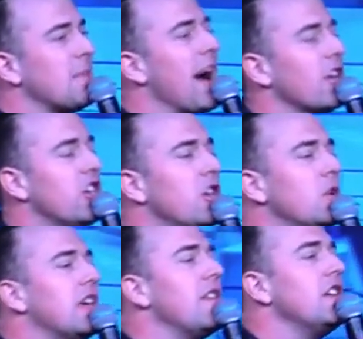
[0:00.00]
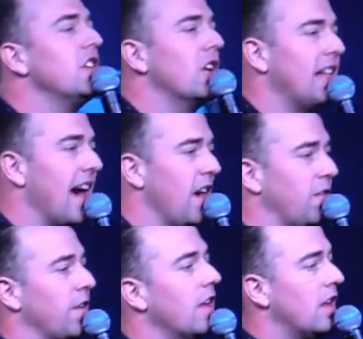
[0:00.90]
you giving your life
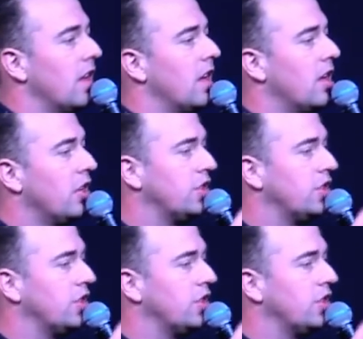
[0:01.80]
to the